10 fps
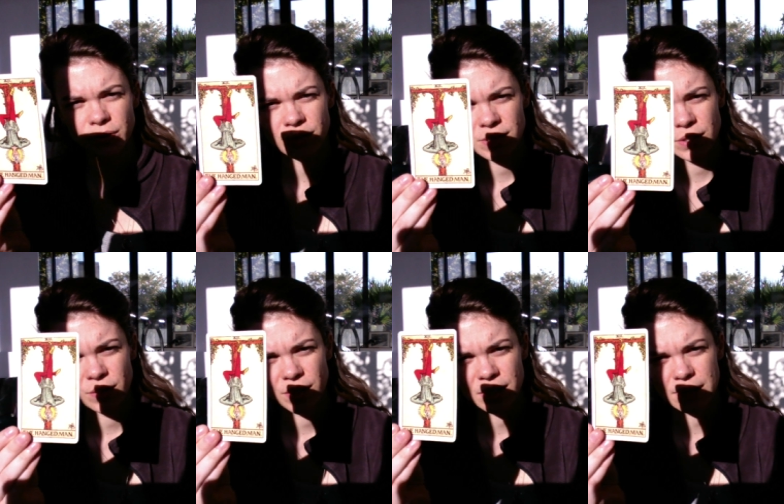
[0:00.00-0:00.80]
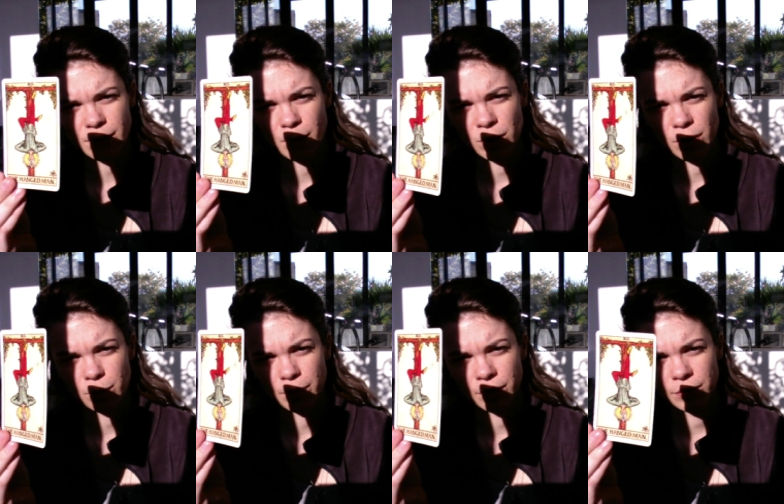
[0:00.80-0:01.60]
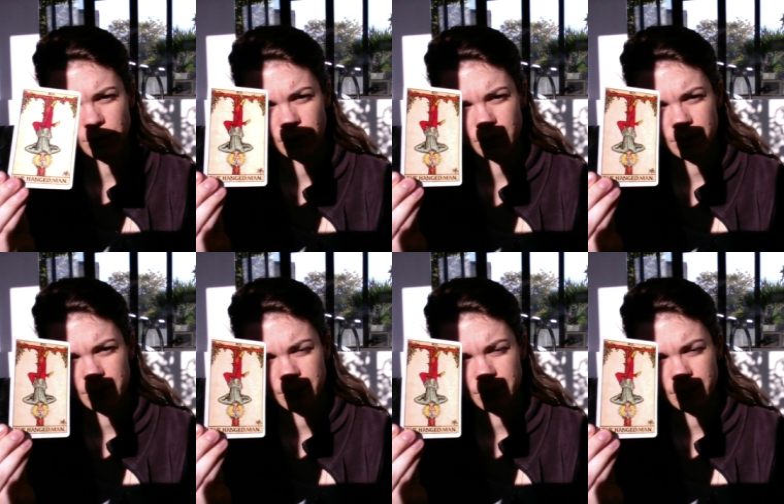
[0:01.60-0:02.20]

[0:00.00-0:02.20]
consider things from another point of view.